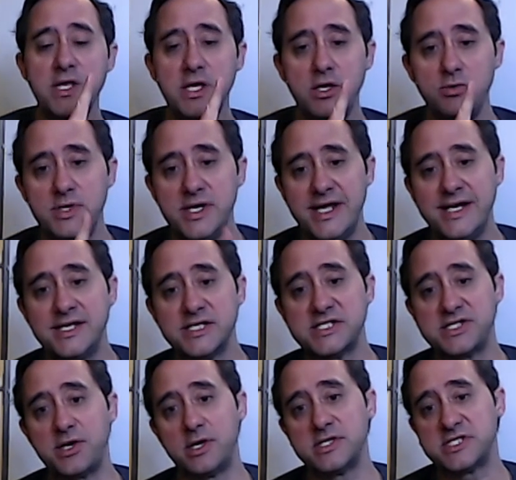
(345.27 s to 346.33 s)
you need to
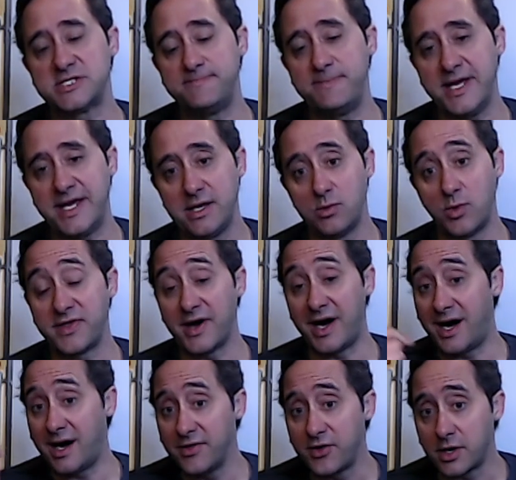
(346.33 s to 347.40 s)
start speaking with
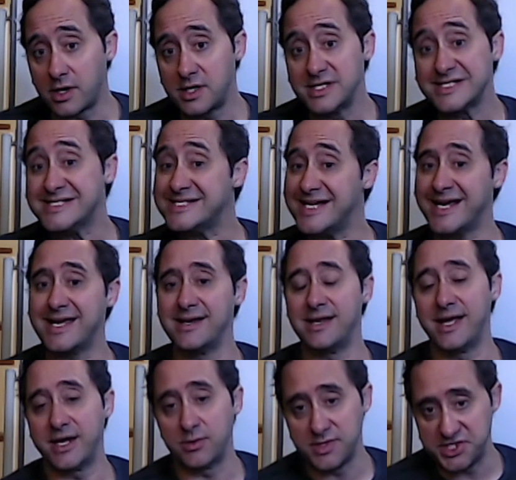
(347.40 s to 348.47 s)
other second
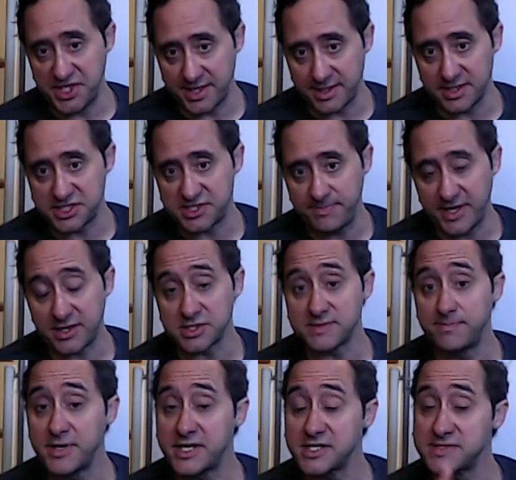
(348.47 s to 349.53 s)
language English speakers,
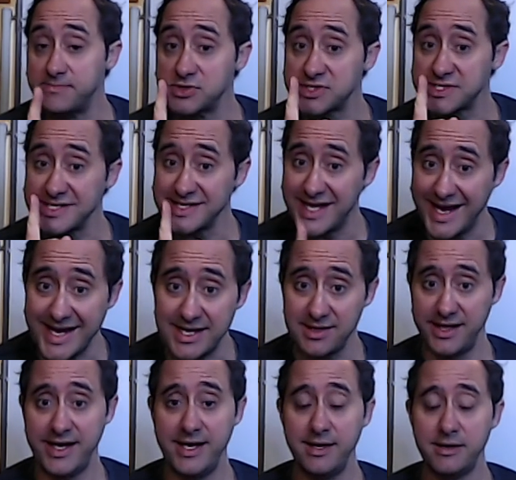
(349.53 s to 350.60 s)
because most
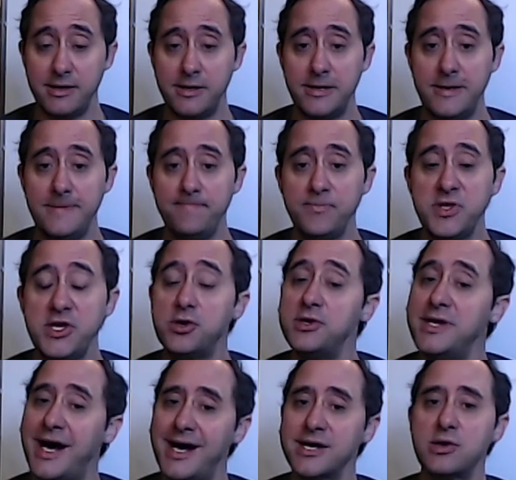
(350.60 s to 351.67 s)
likely you're
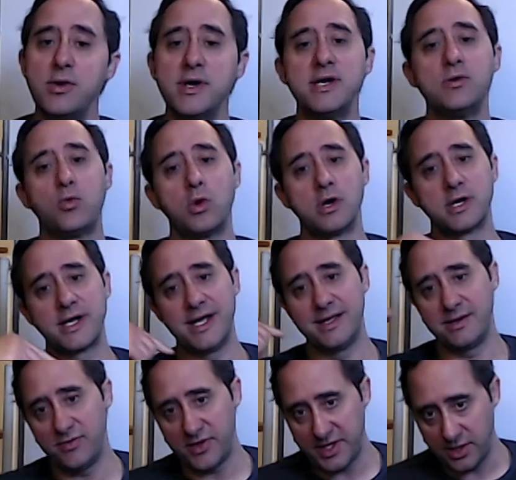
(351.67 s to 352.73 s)
not going to work
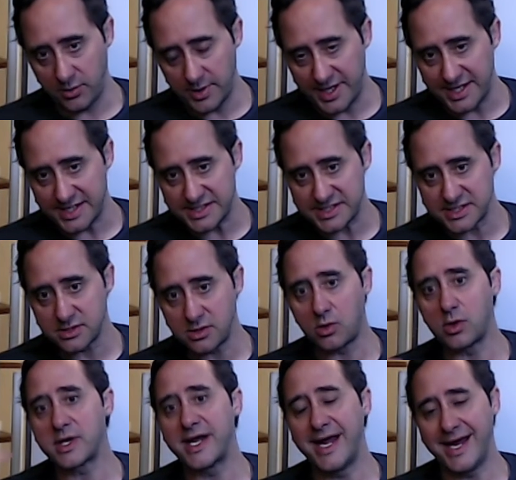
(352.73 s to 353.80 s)
in the US
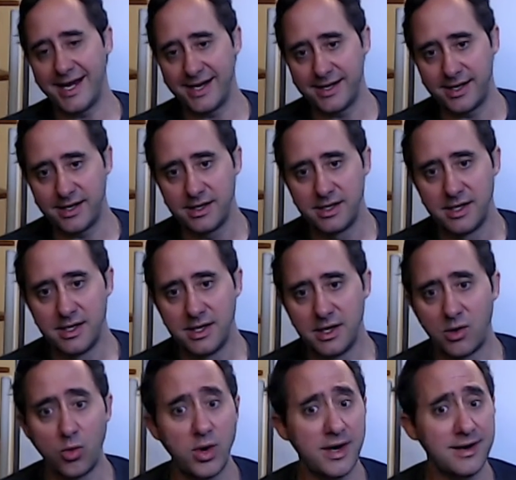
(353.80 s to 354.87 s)
or Canada,
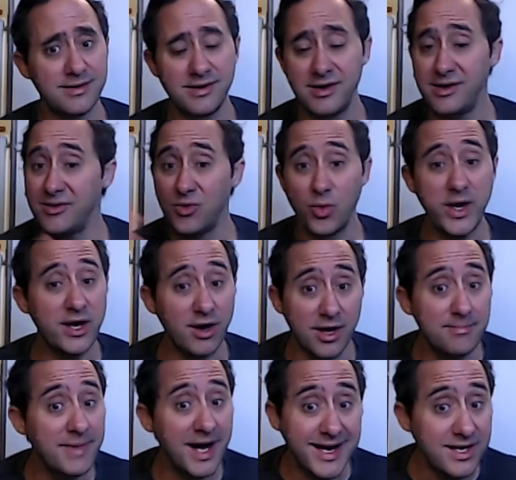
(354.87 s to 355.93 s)
where we are
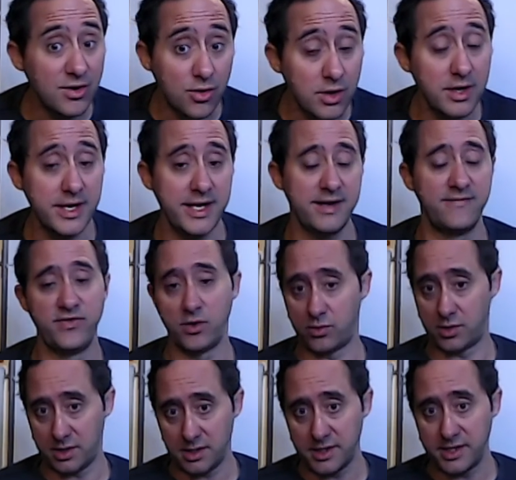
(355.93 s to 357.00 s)
a minority of the
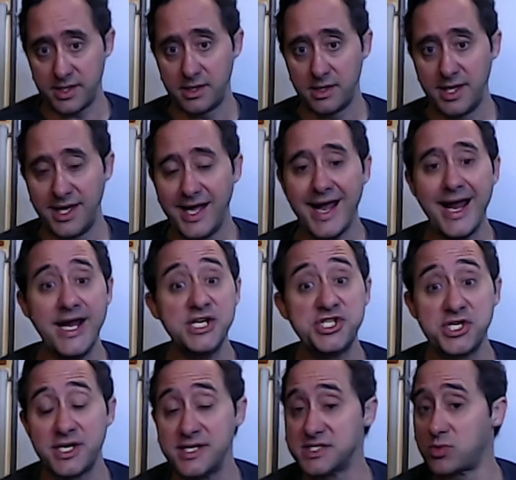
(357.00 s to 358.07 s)
world.
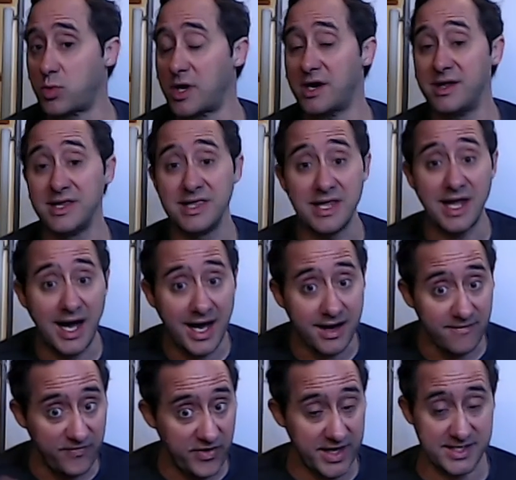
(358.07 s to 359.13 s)
Asia is where a lot
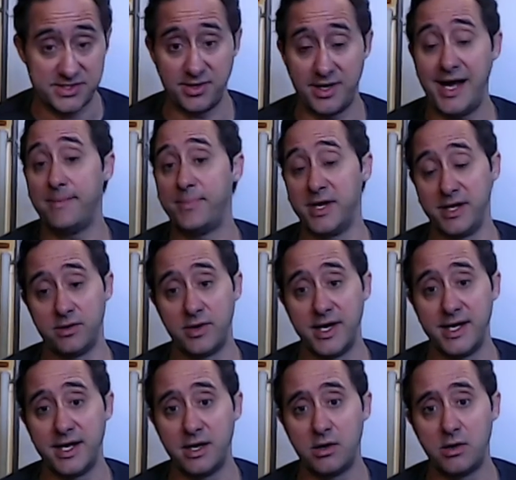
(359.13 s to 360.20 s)
of things are happening
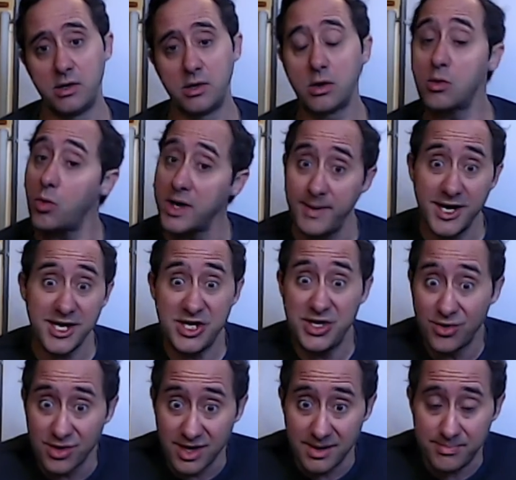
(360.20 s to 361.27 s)
right now. Or what about
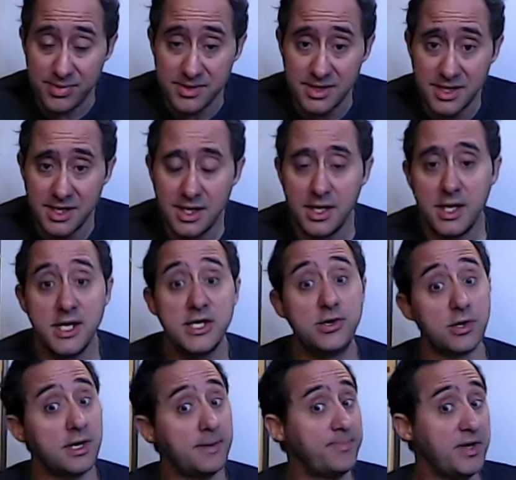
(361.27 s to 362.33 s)
Europe?
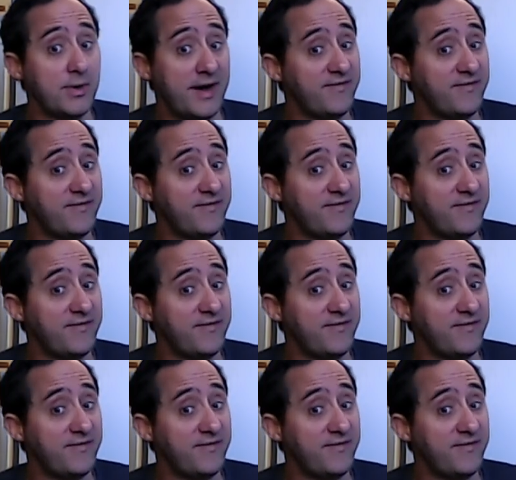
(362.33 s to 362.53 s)
Europe, you